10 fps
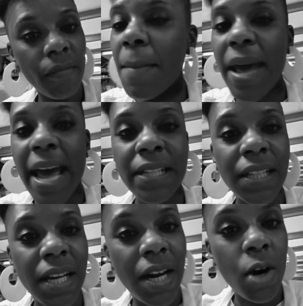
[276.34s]
asking
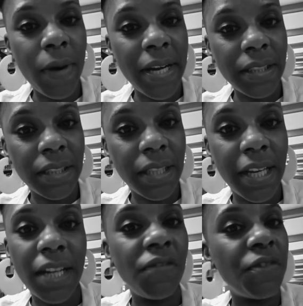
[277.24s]
her a question, the
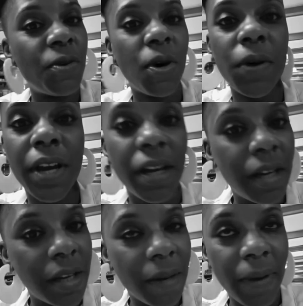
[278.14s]
interview going
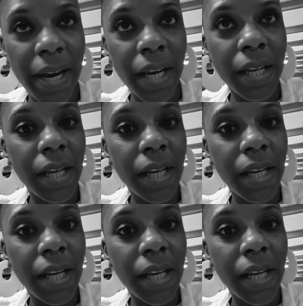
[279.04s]
good, right?